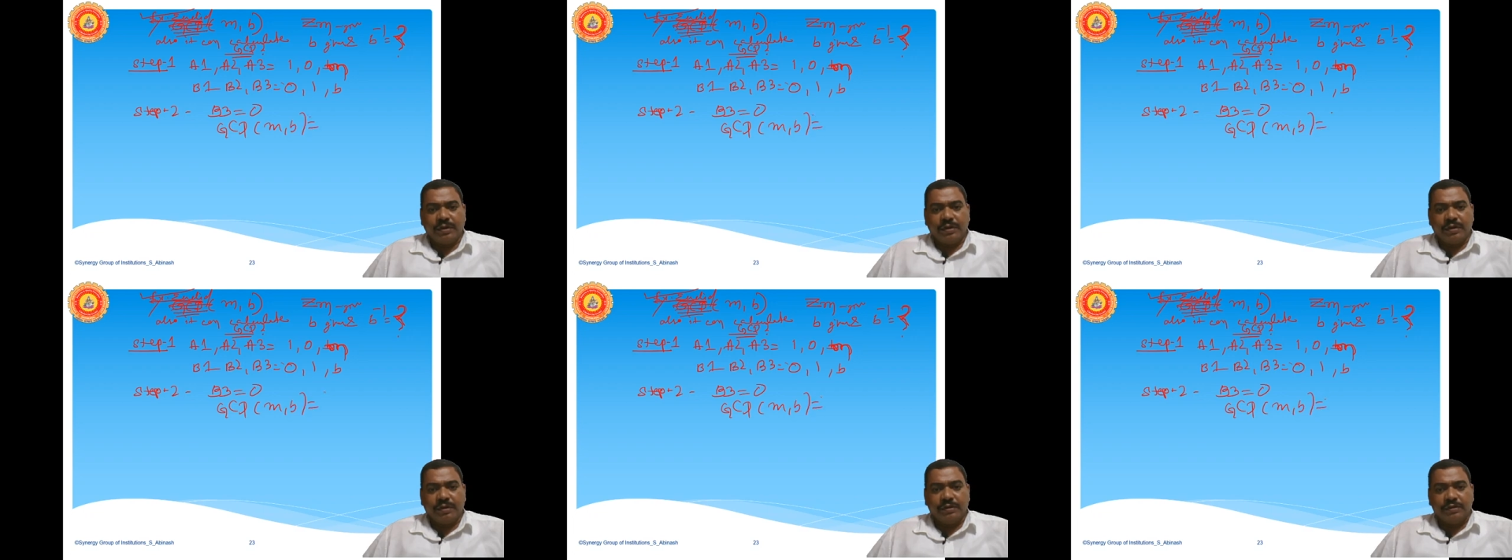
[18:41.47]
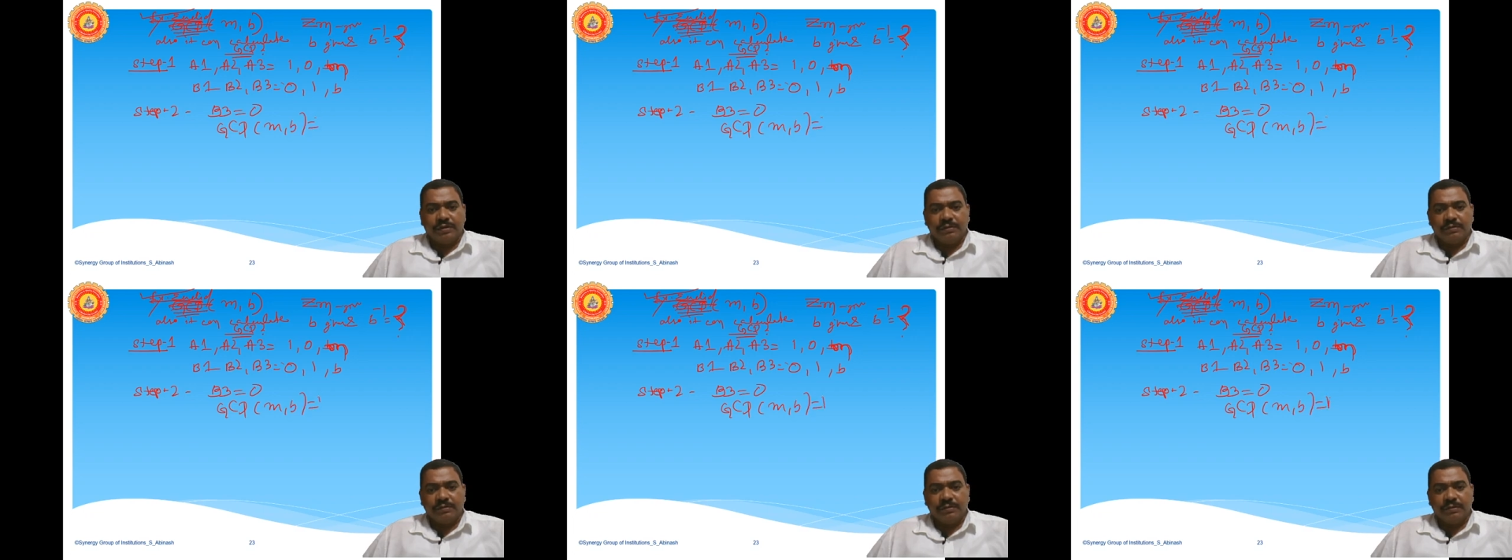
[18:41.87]
is
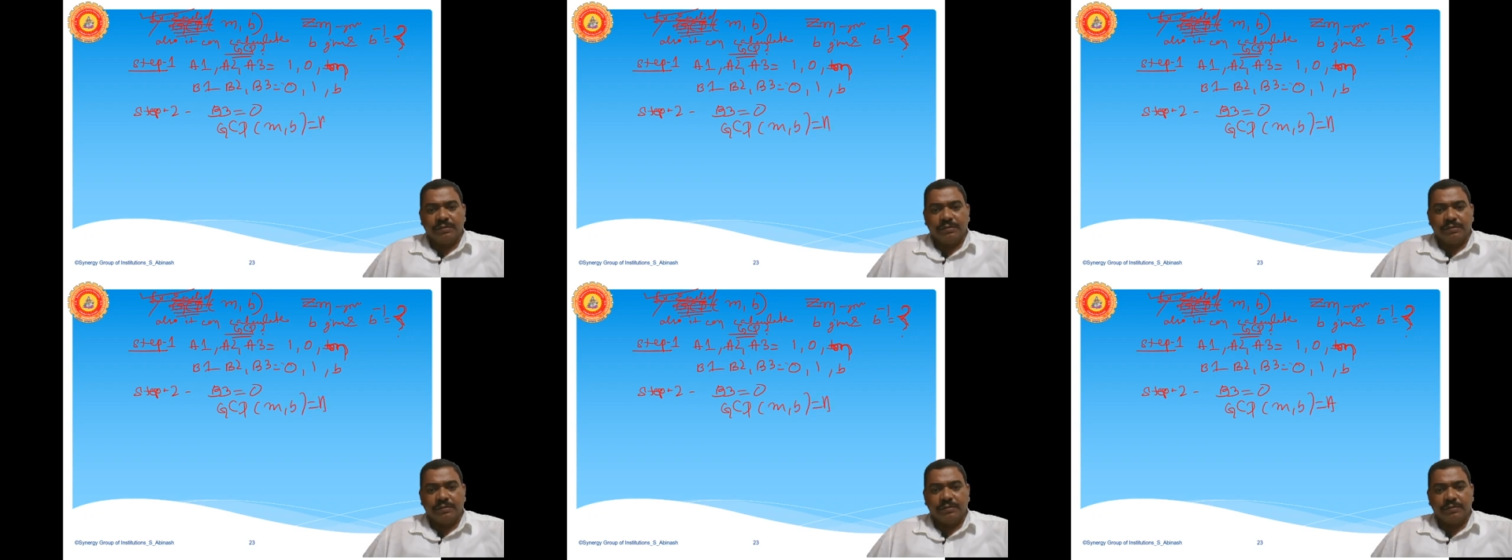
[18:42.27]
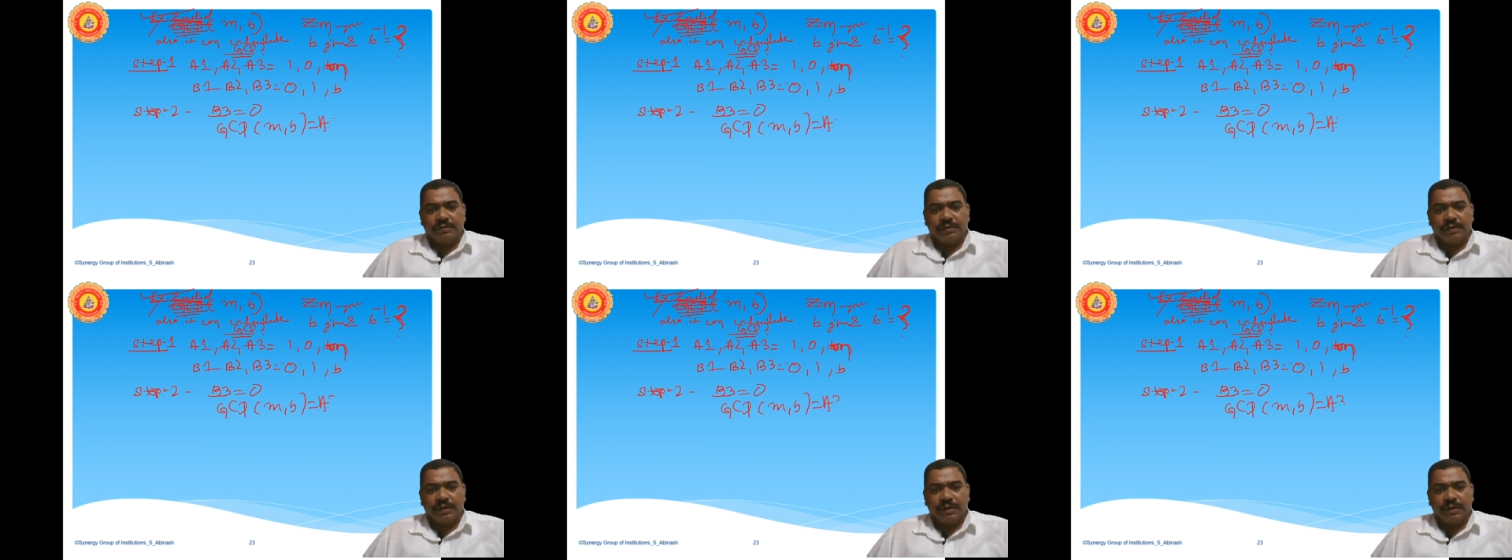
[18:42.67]
equal to
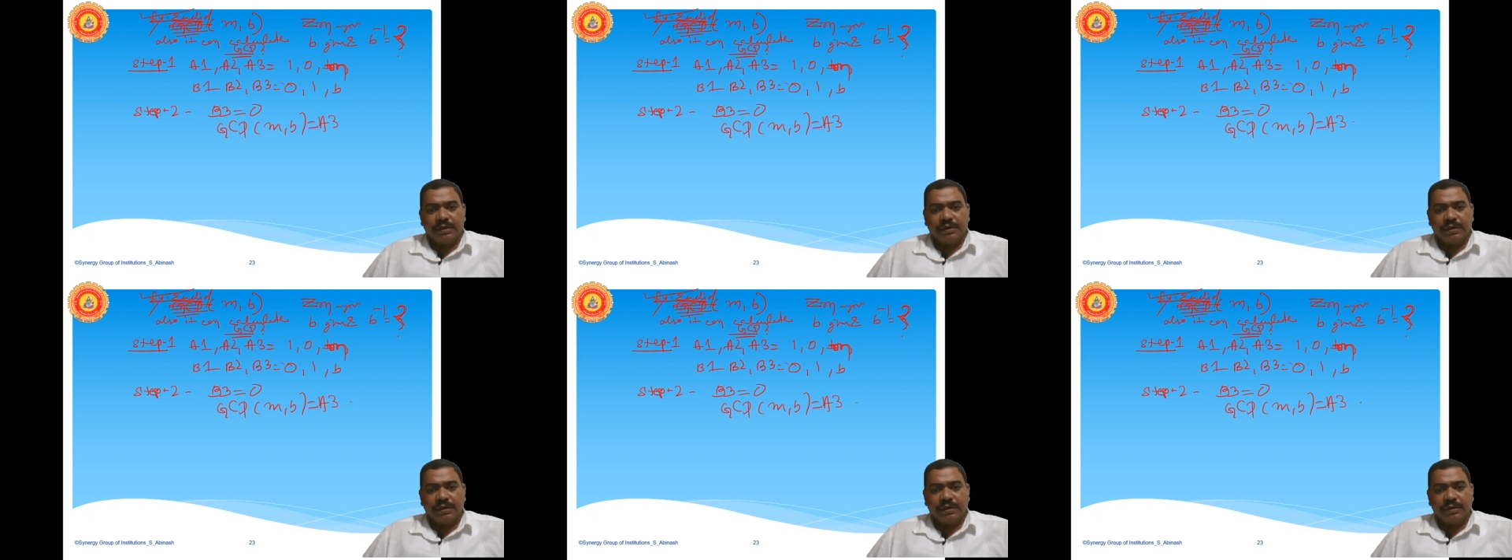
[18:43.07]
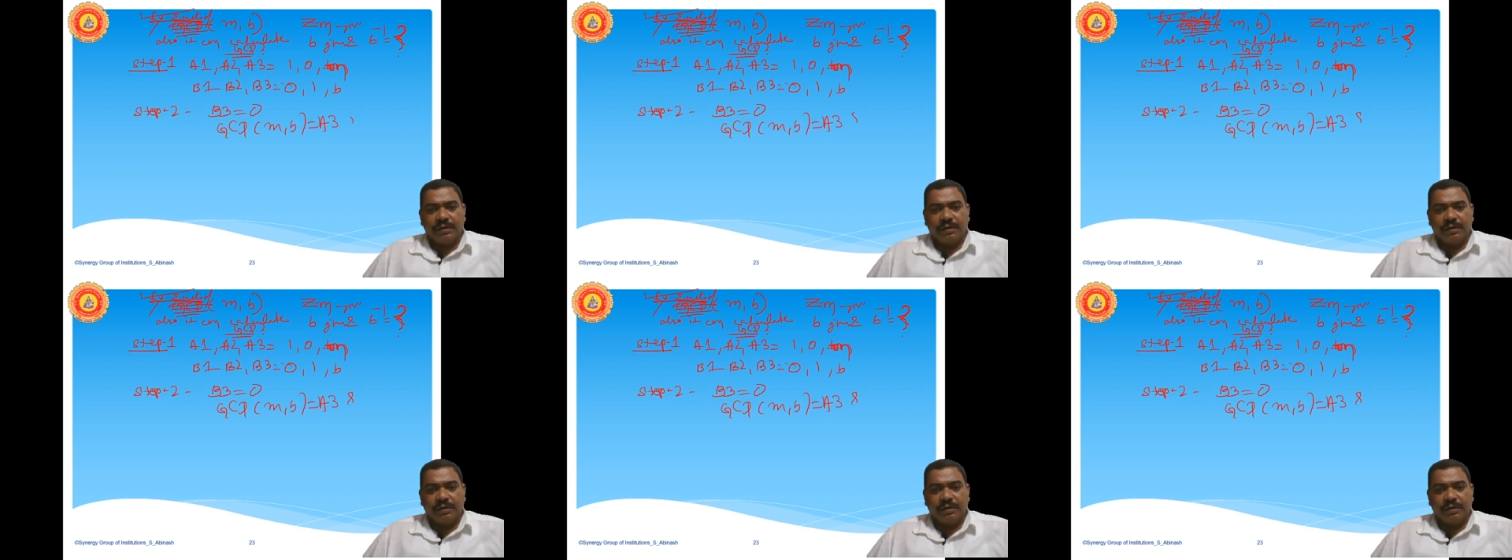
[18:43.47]
A3